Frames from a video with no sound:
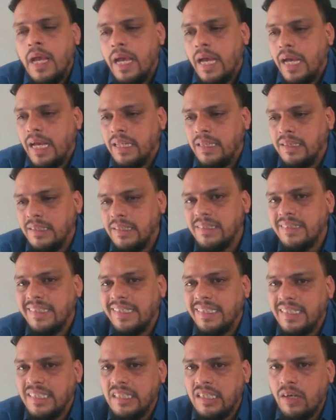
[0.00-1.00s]
and this
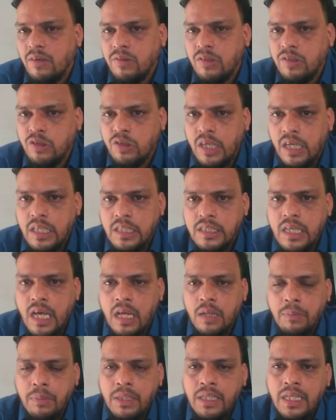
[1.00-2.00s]
80,000 shares
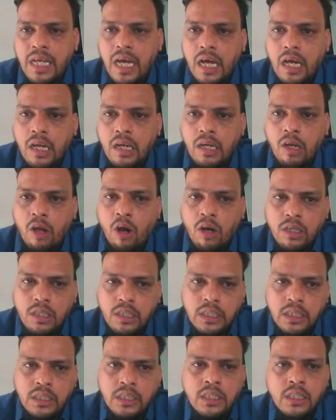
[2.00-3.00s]
are being
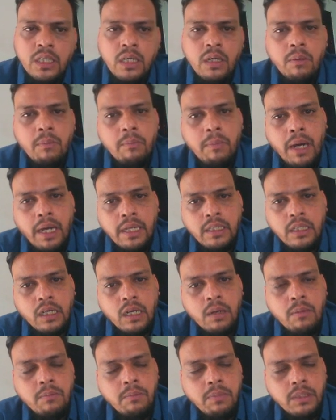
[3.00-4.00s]
allotted by the
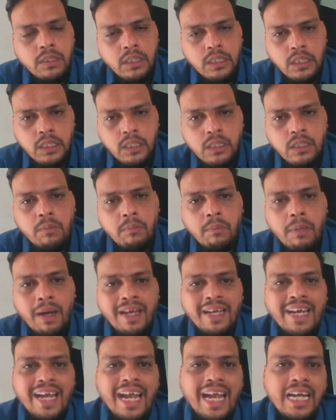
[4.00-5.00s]
company
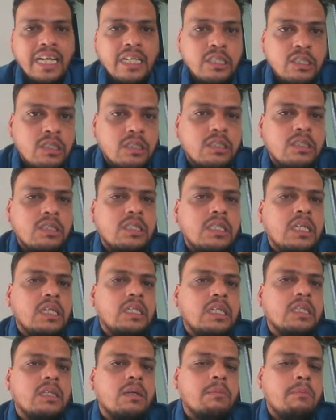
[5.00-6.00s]
by
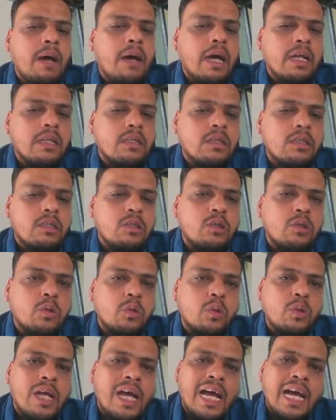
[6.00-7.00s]
adjusting the method
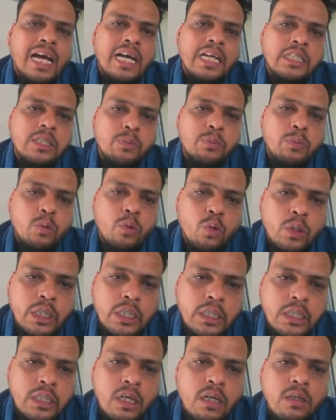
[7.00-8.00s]
known as pro
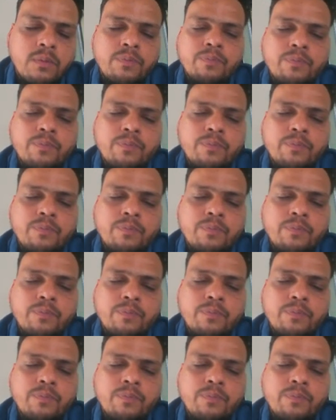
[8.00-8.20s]
rata.